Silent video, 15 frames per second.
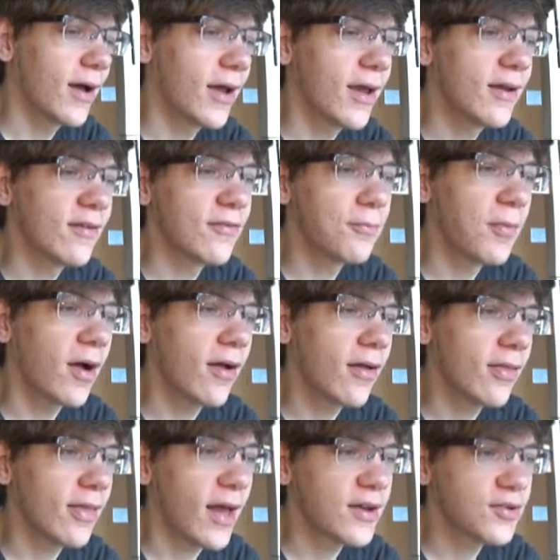in his bug
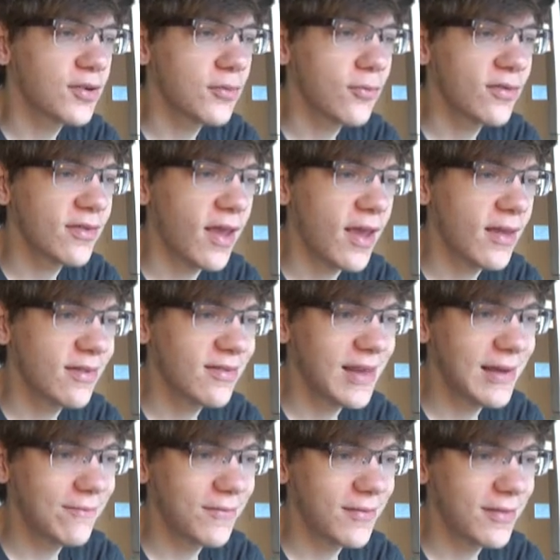collection was a
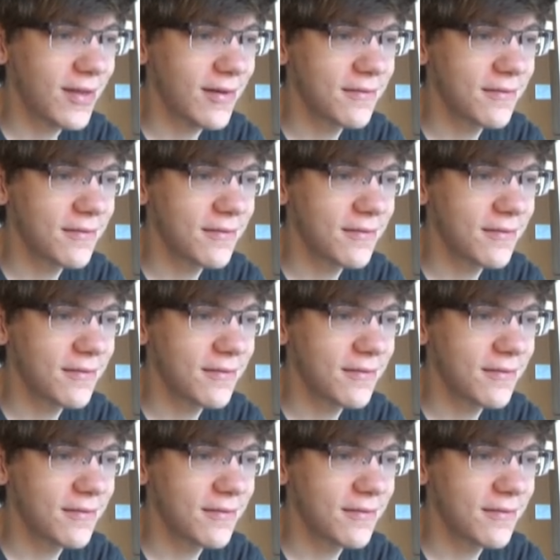sample